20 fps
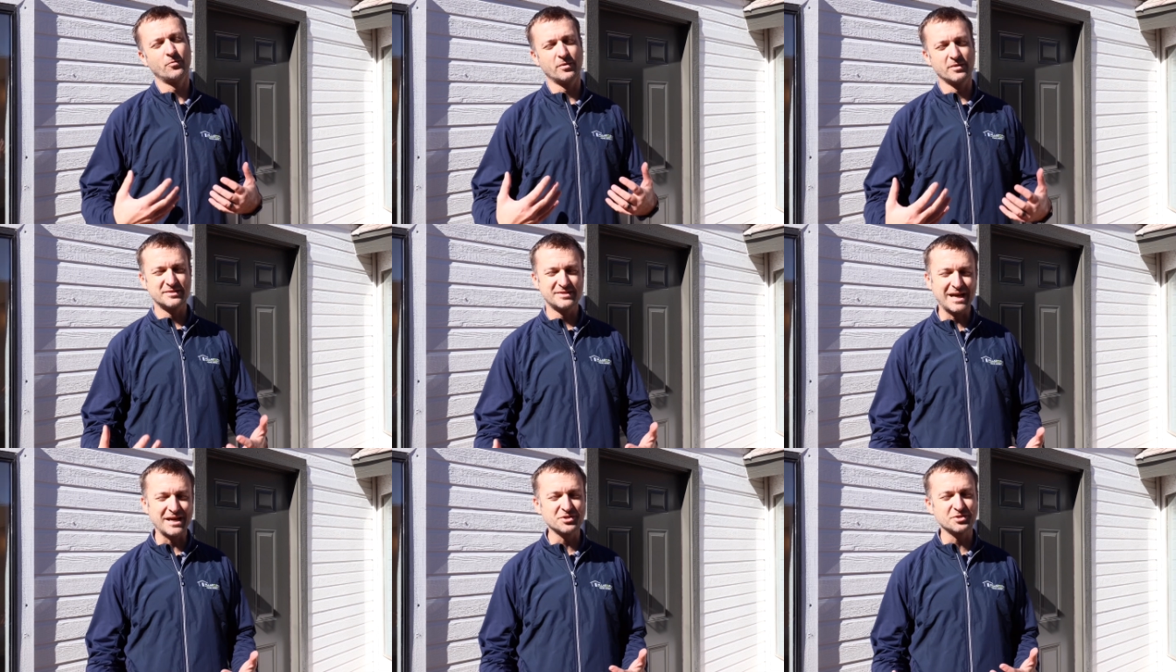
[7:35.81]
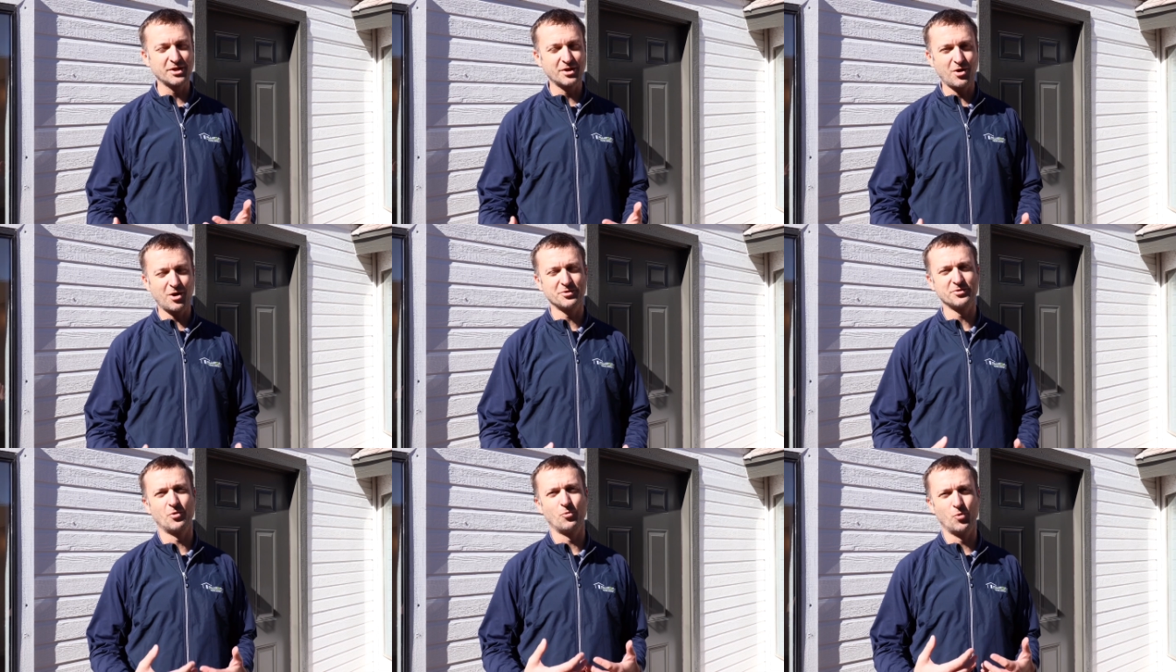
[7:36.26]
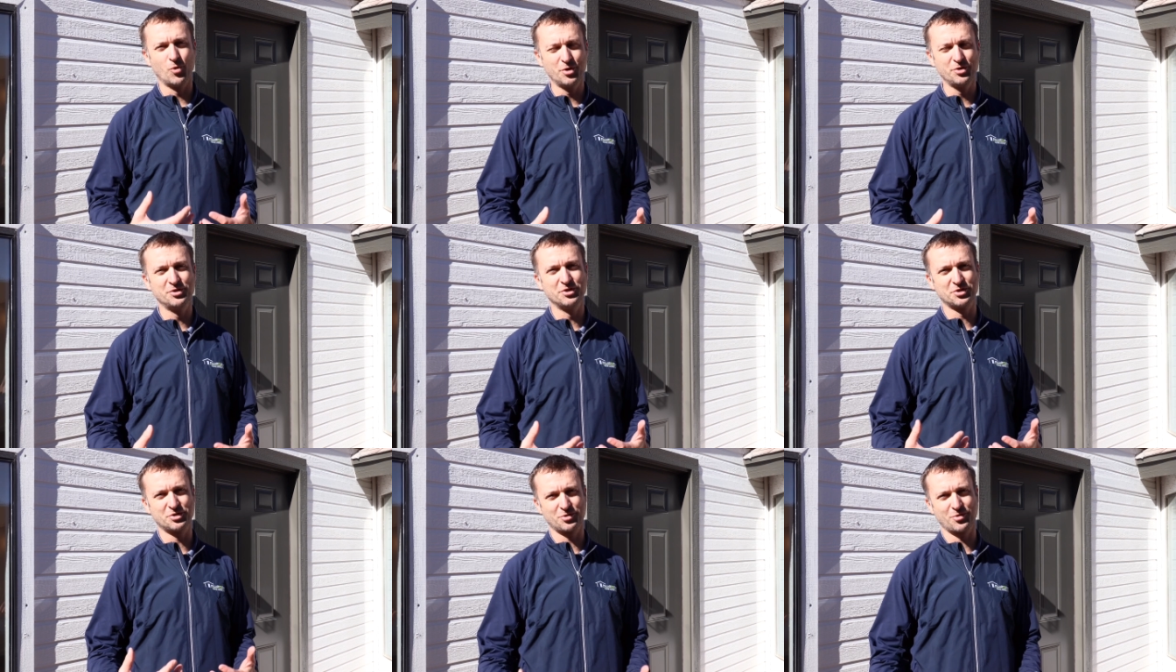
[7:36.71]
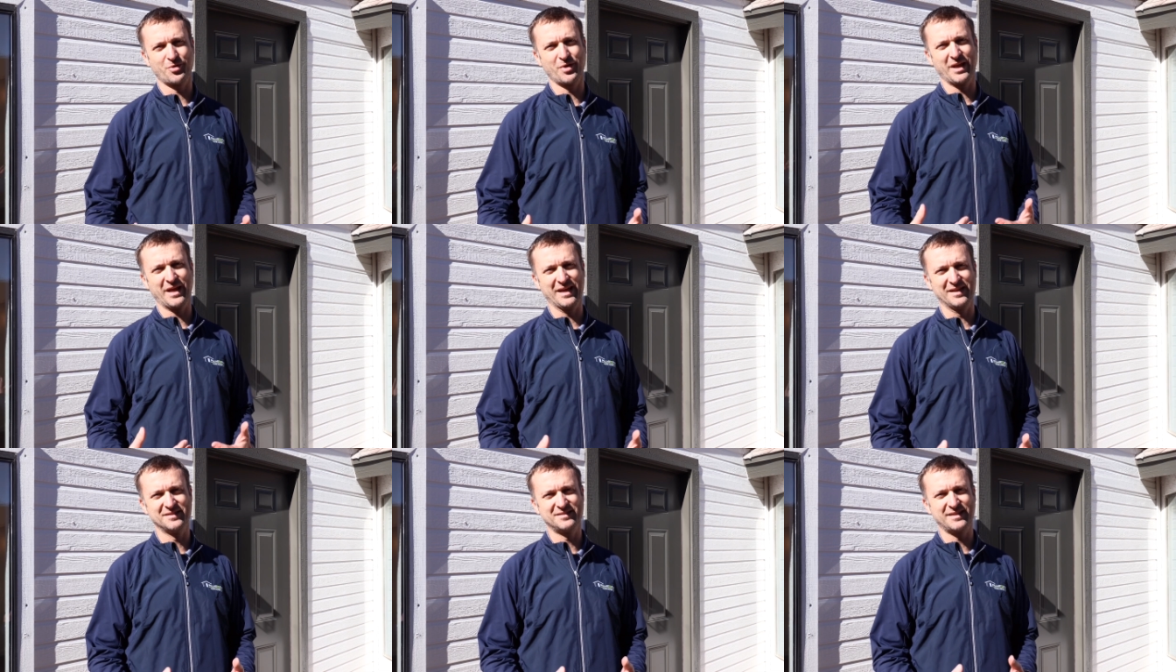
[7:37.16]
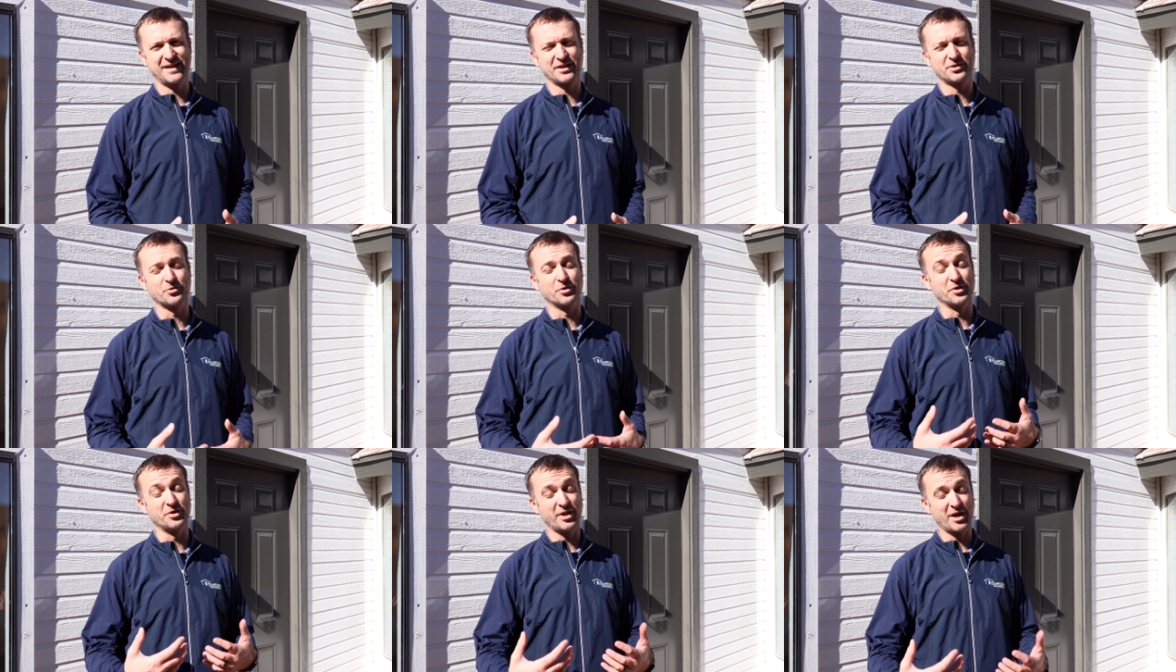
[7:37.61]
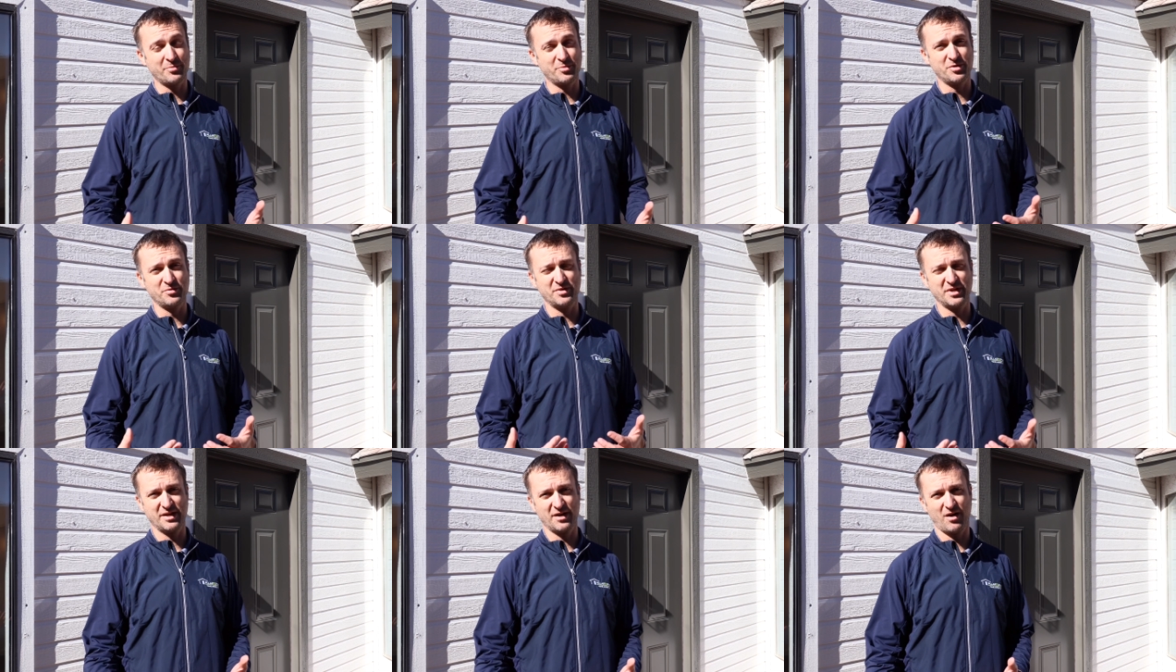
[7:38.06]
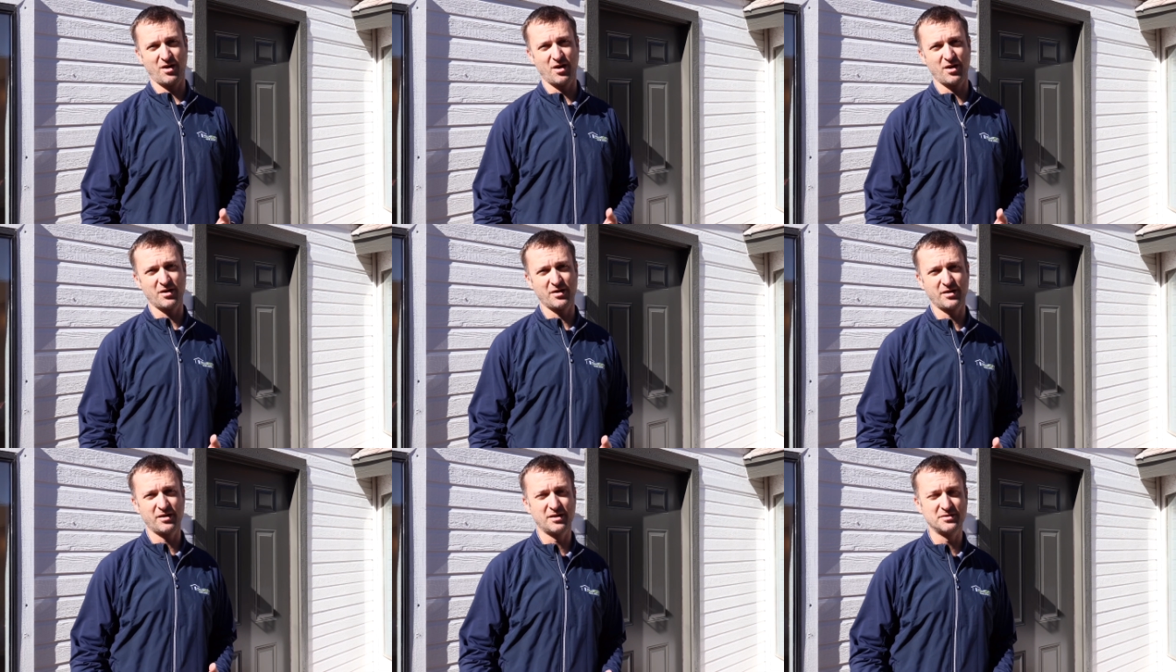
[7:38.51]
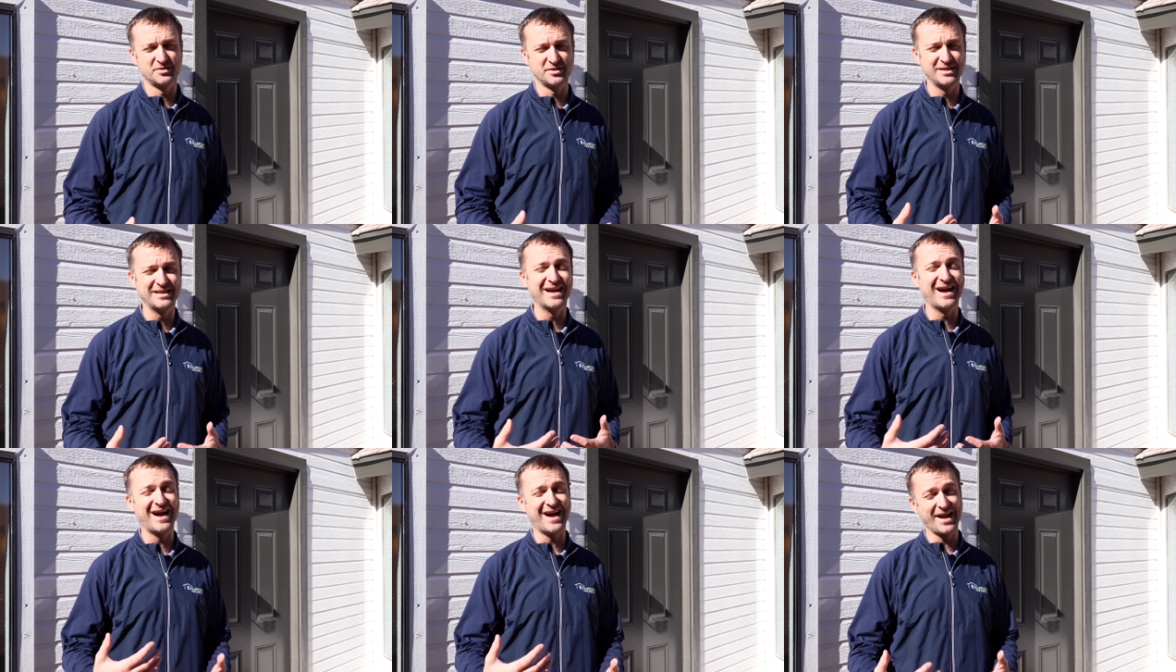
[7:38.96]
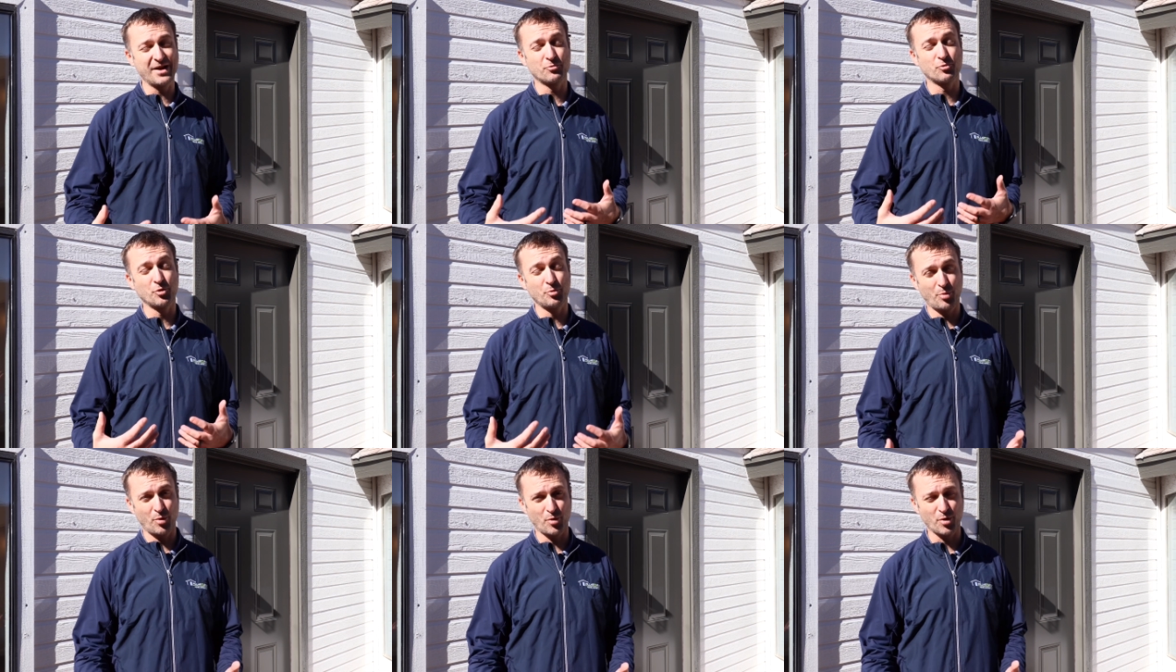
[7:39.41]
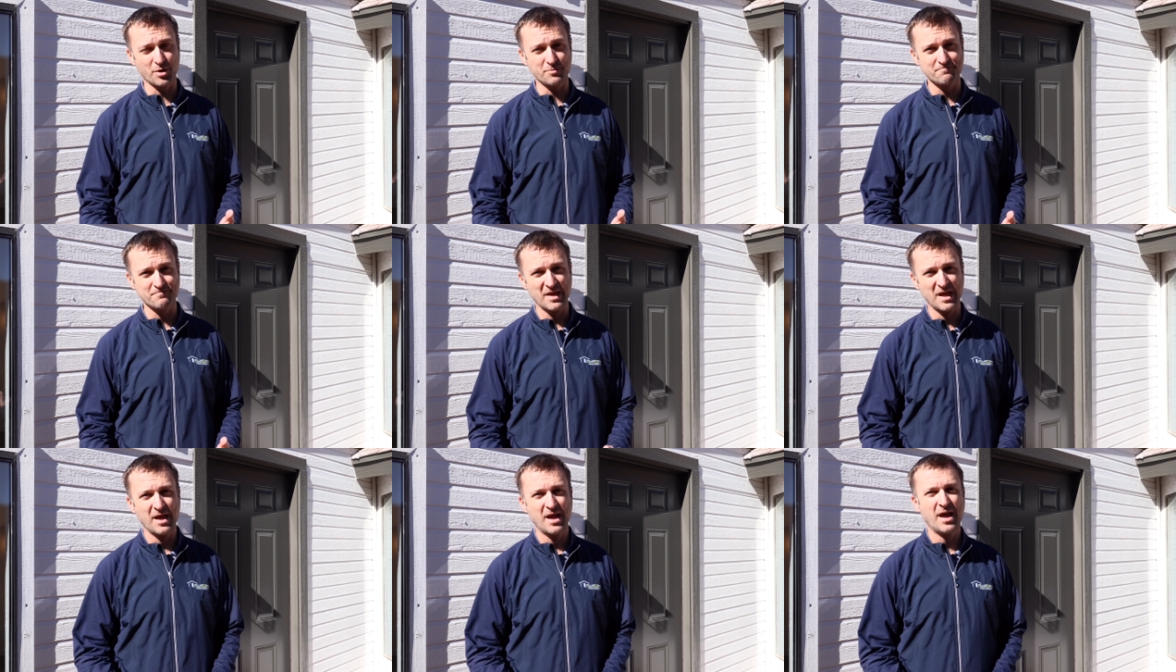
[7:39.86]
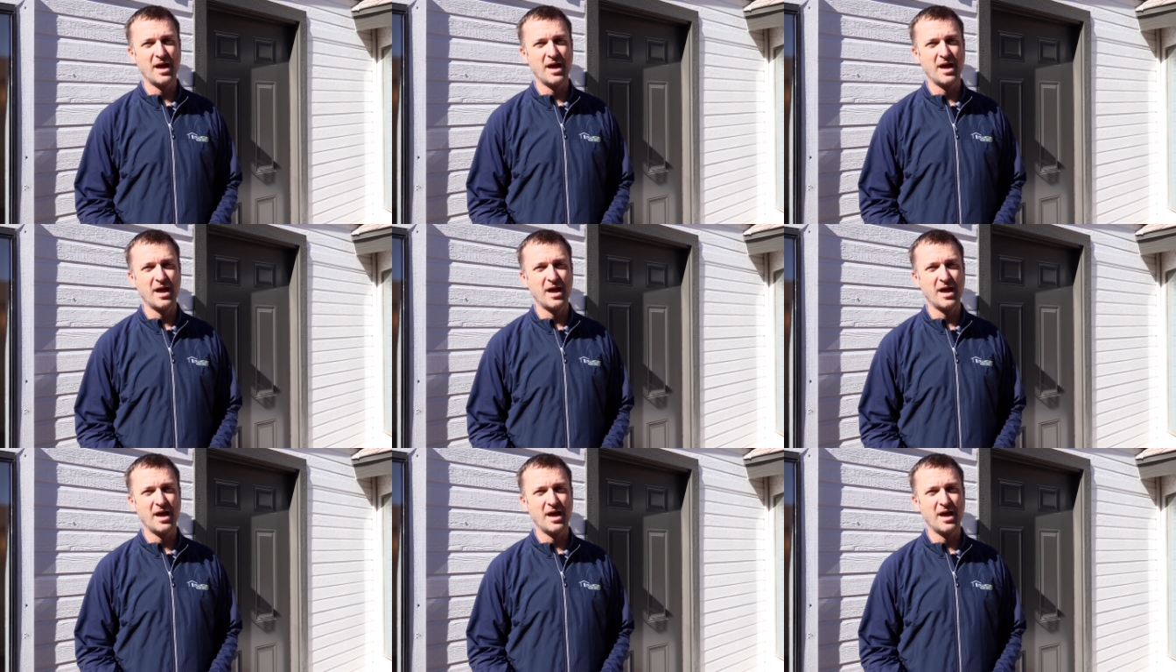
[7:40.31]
It's actually called a wood destroying insect or a WDRDI report.